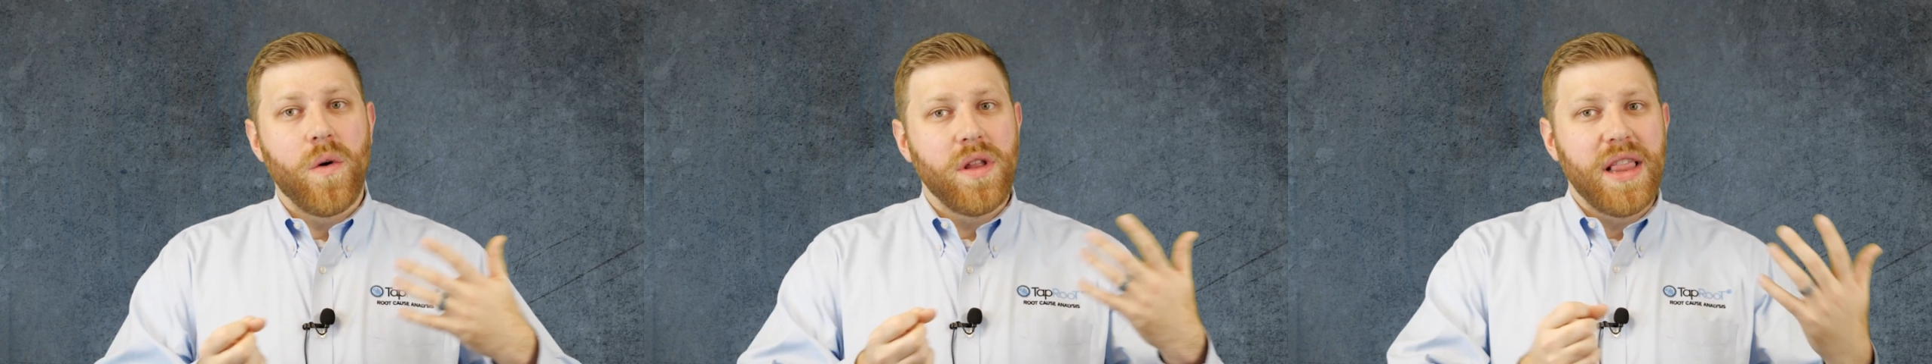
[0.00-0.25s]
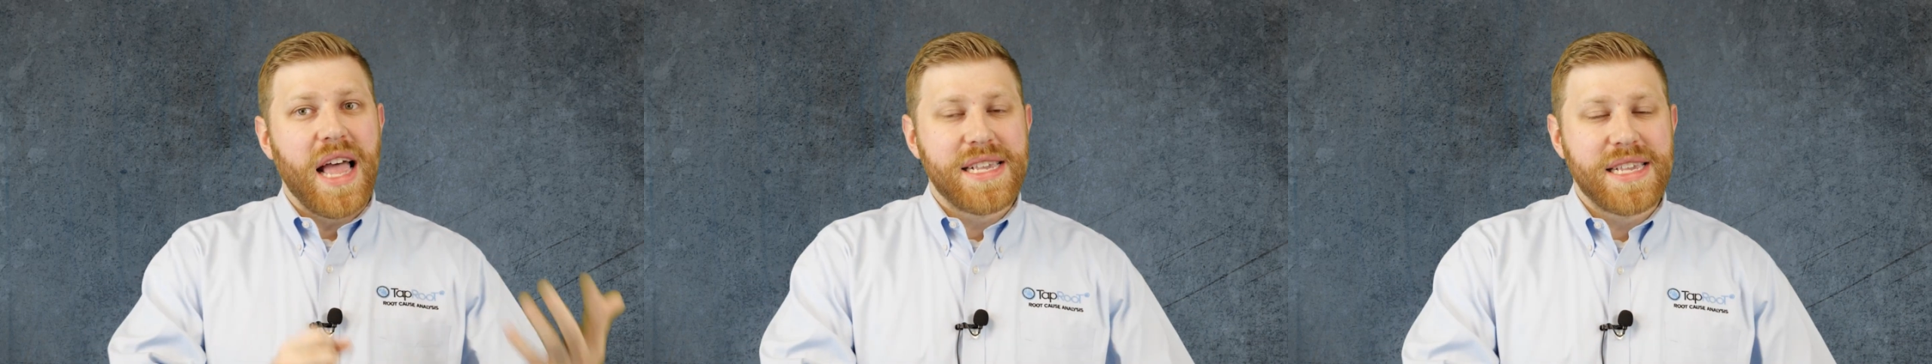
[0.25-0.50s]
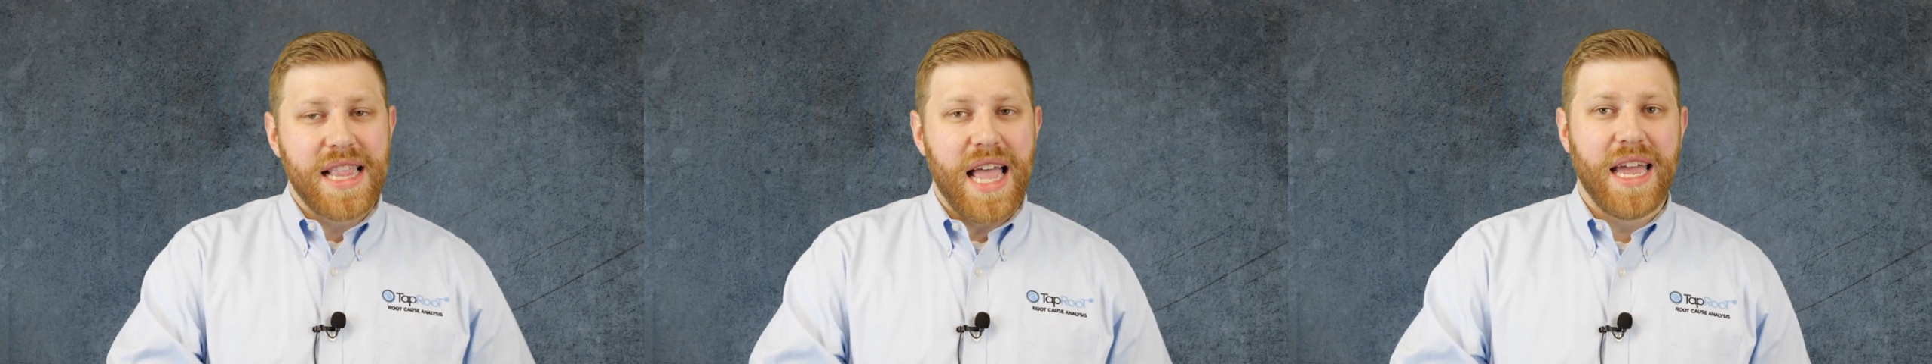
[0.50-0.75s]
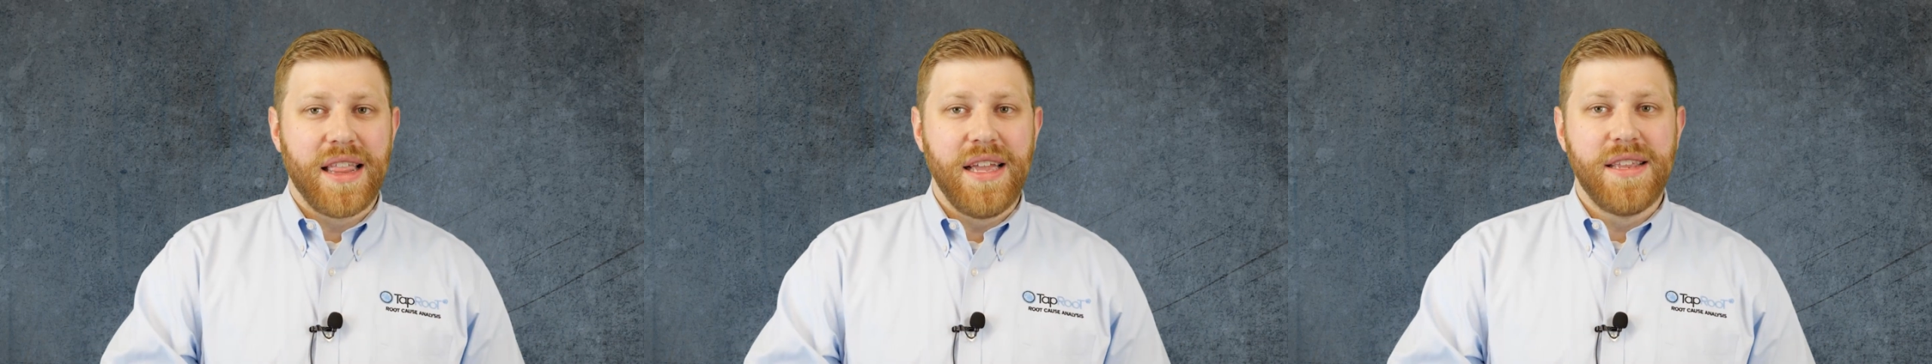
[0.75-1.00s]
or less
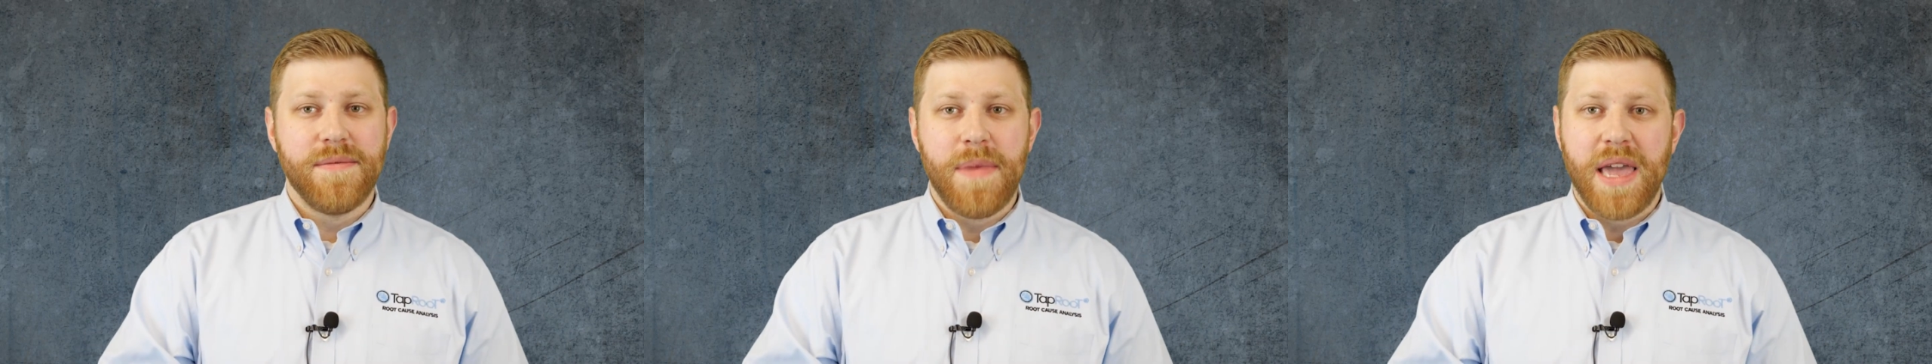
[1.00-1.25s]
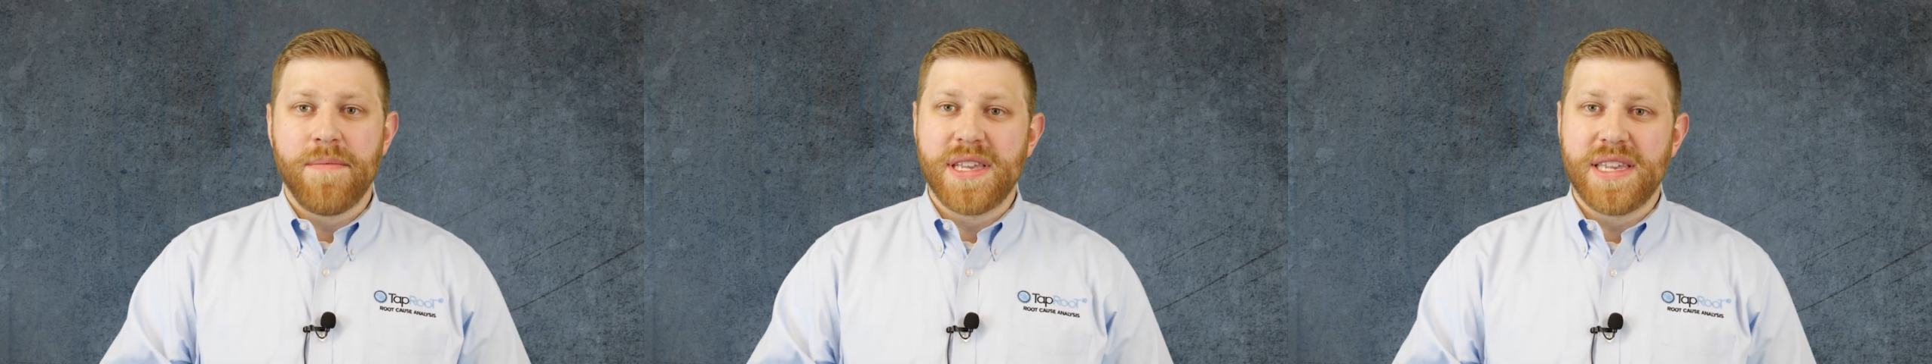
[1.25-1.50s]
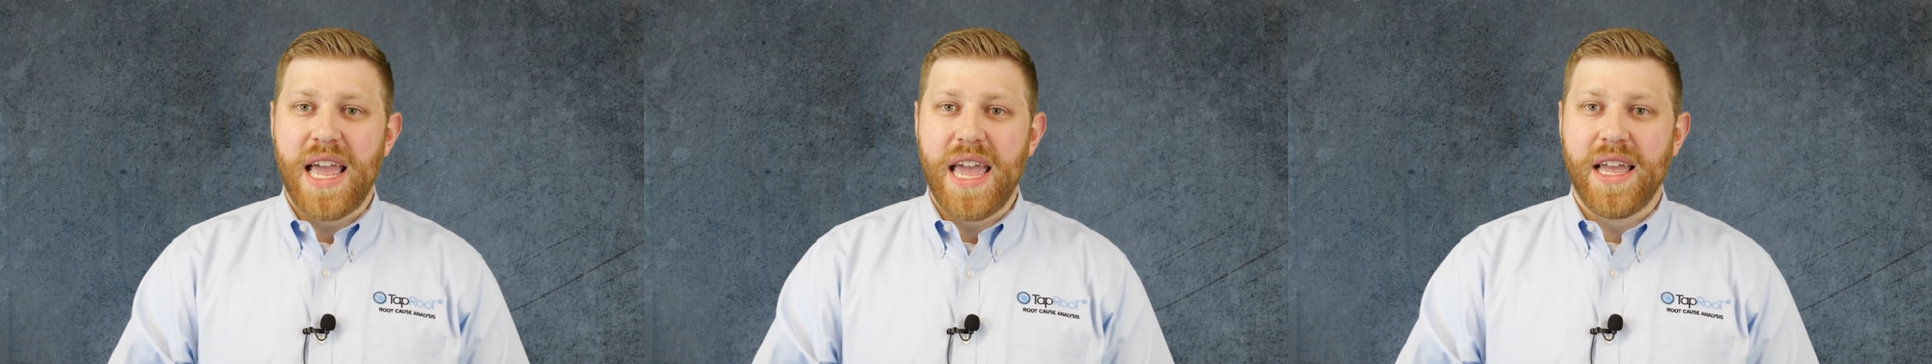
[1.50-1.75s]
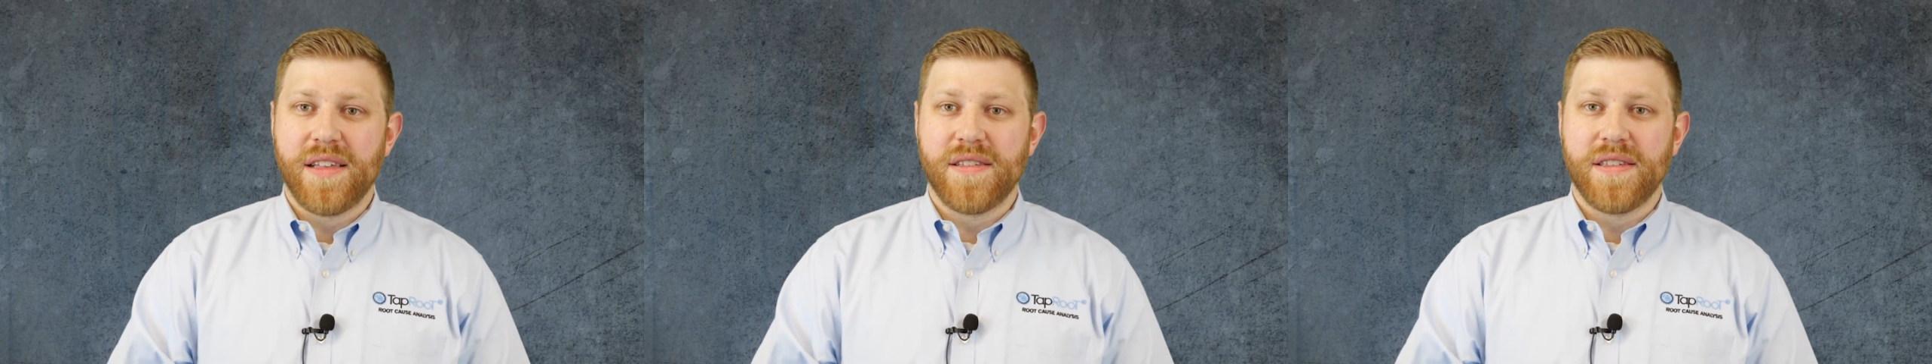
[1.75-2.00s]
likely to make
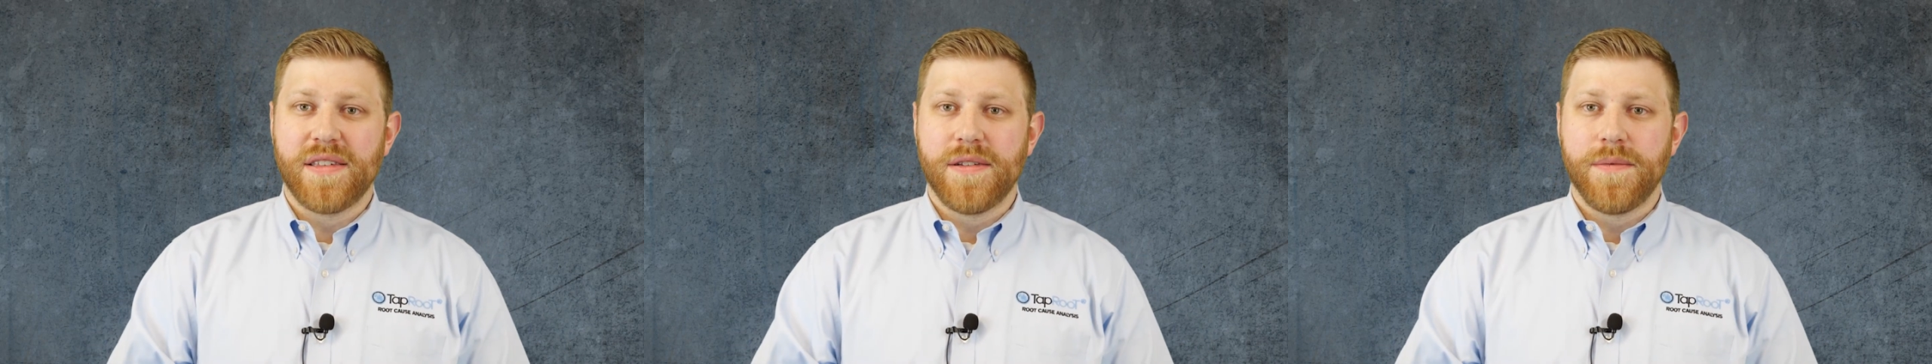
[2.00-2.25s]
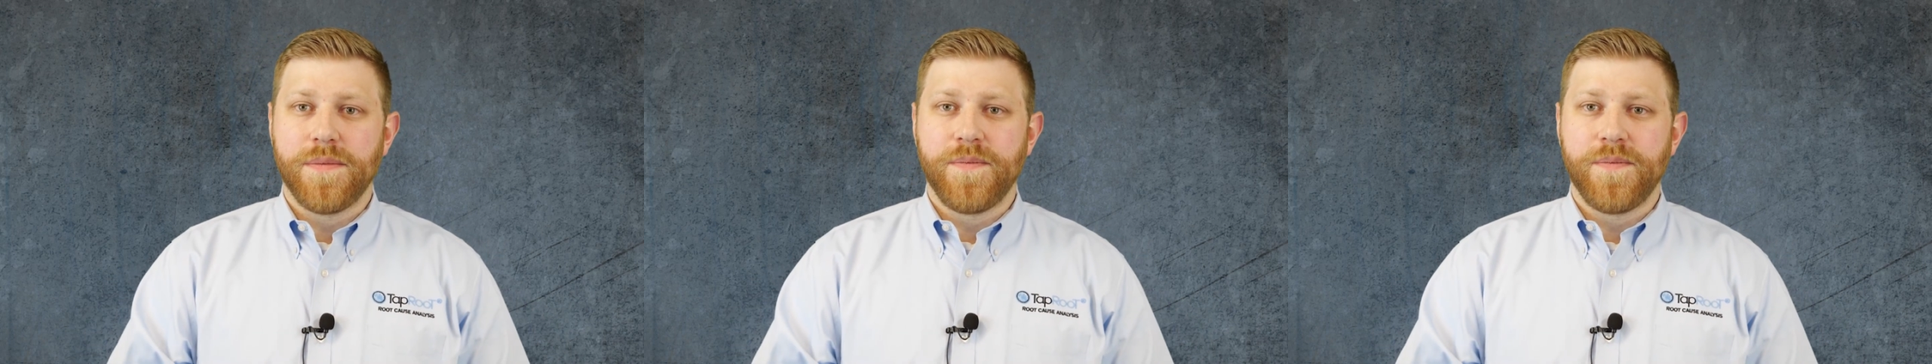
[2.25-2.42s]
mistakes.